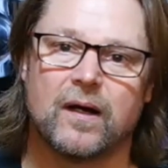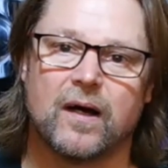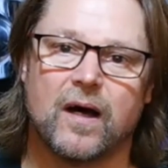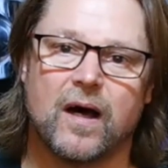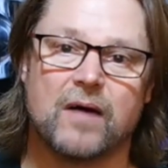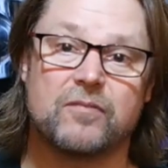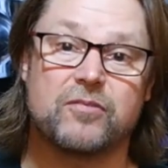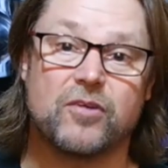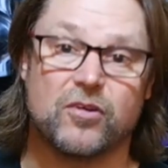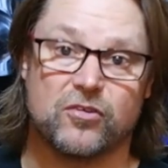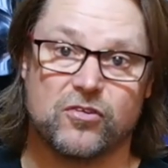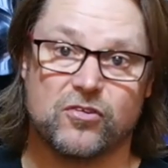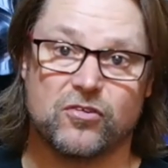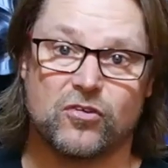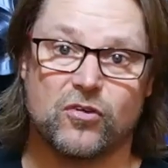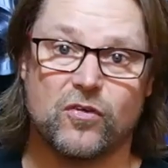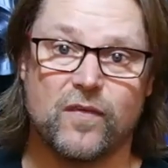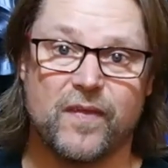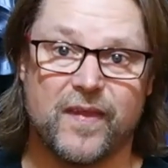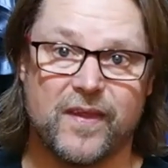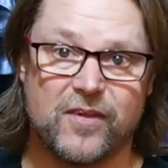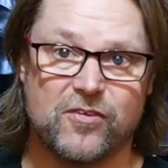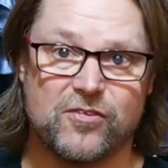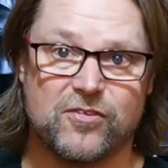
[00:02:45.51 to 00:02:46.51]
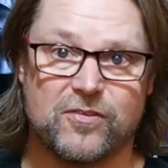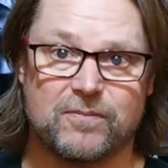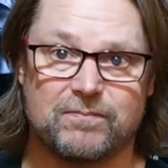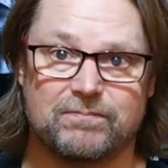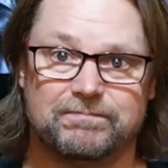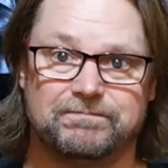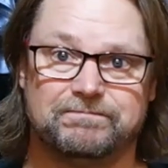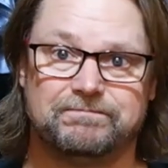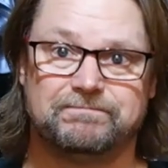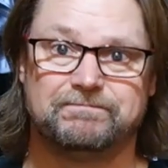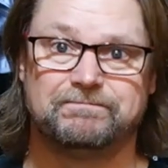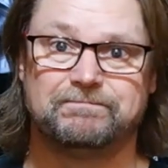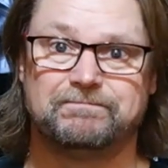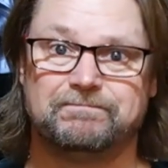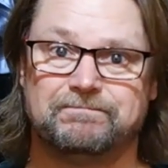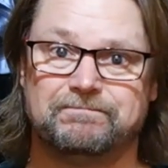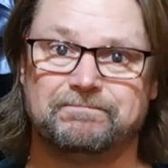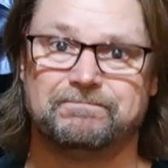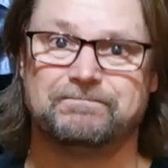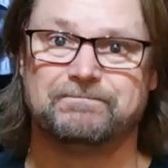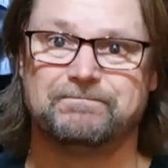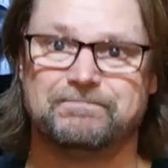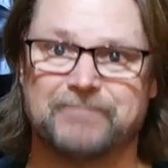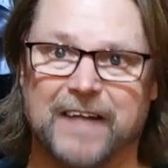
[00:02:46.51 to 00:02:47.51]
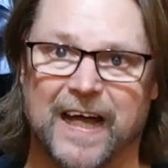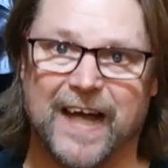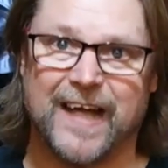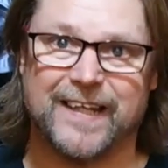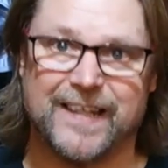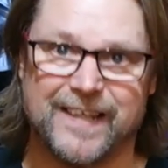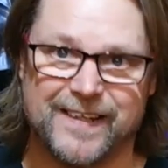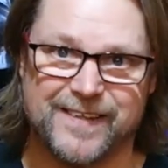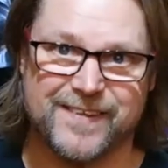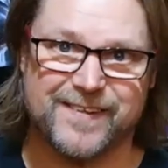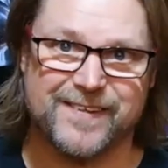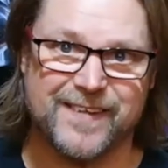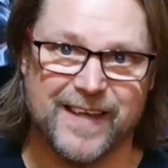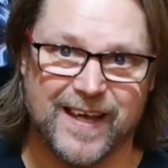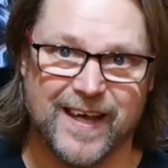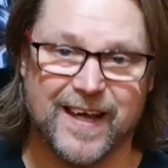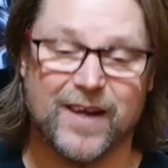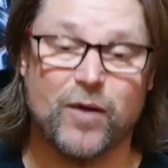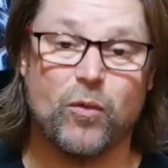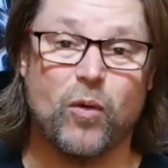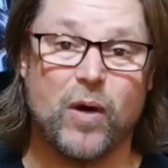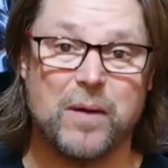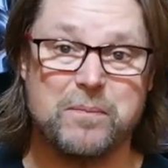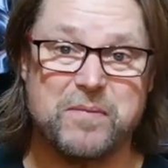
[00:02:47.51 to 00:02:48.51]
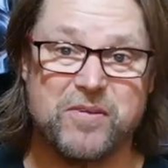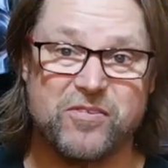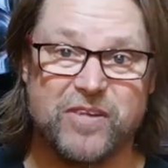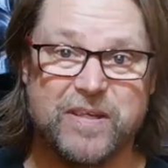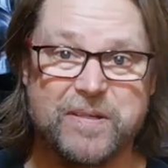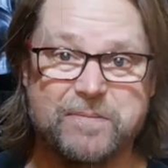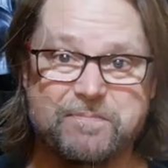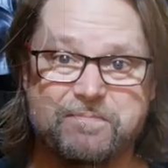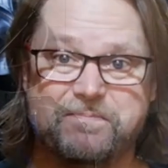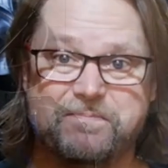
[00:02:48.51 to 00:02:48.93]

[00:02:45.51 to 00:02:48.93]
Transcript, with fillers: I forgot to do this and it's uh, quite messy.